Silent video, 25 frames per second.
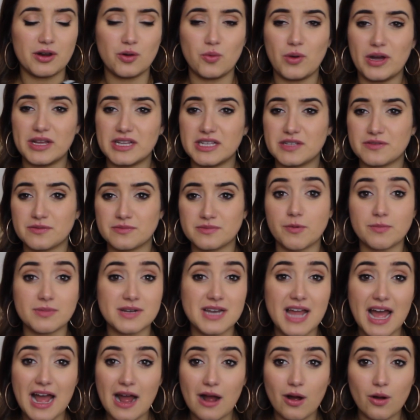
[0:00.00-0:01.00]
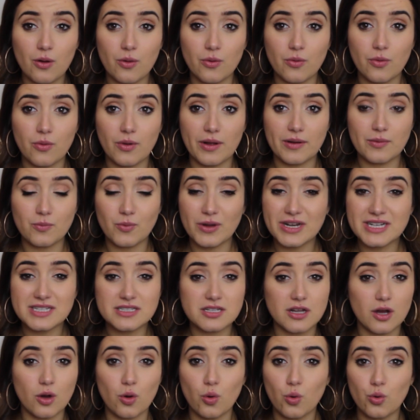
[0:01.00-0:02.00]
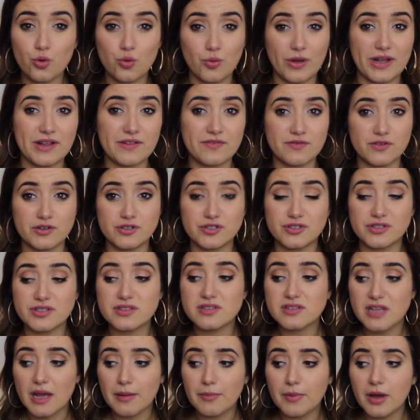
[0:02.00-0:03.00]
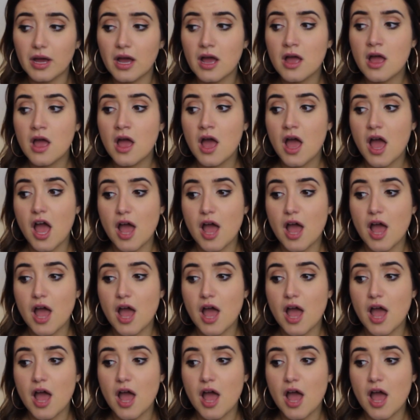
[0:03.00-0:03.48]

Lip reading: I'm going to wear this from now in winter all the way through to summer.